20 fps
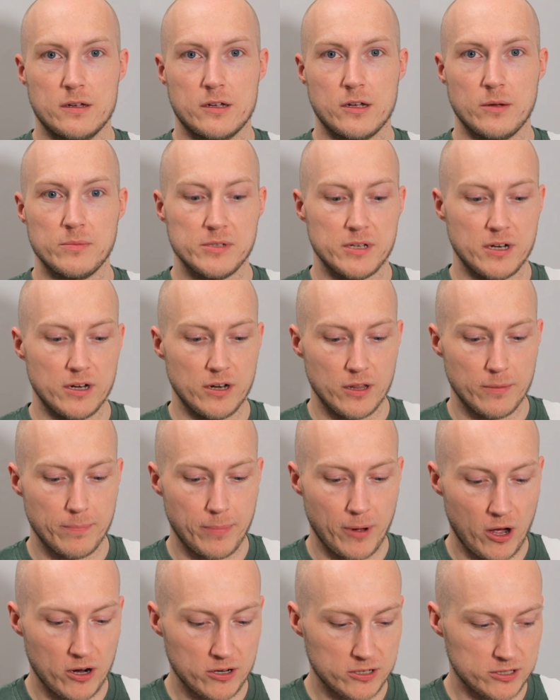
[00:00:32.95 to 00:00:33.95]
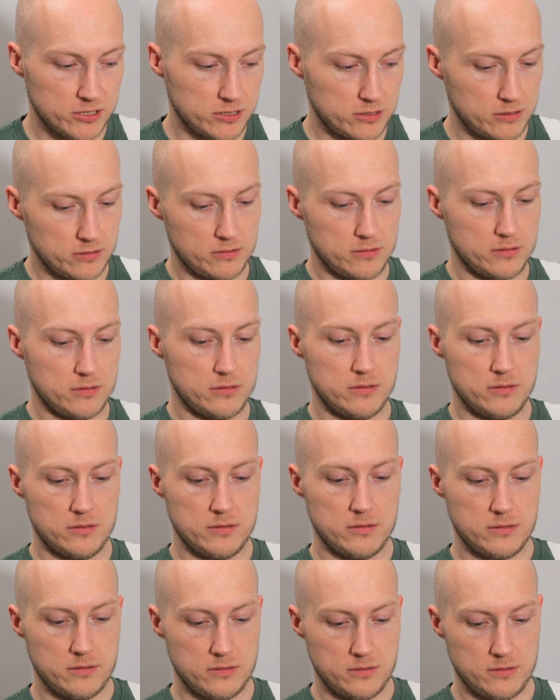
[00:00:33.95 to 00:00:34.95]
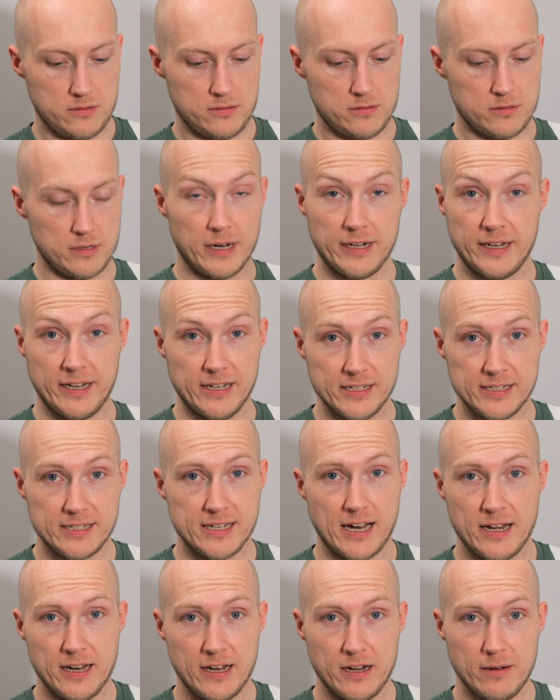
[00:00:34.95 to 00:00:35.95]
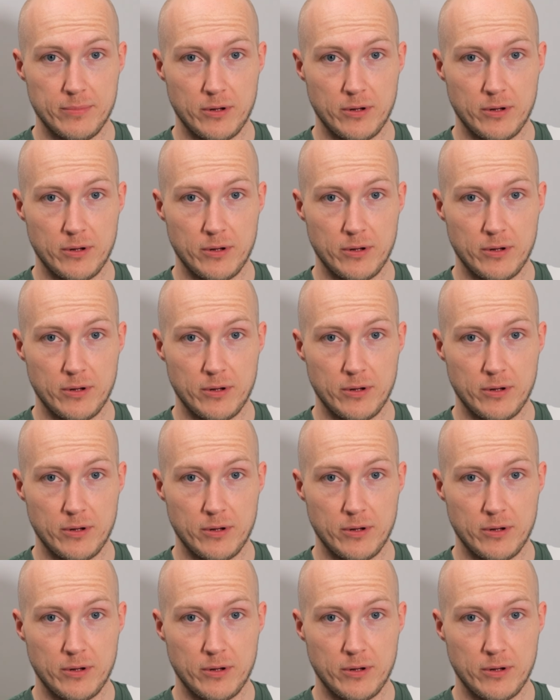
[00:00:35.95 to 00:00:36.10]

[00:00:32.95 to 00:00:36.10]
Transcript: Comes in another box. I didn't send it in a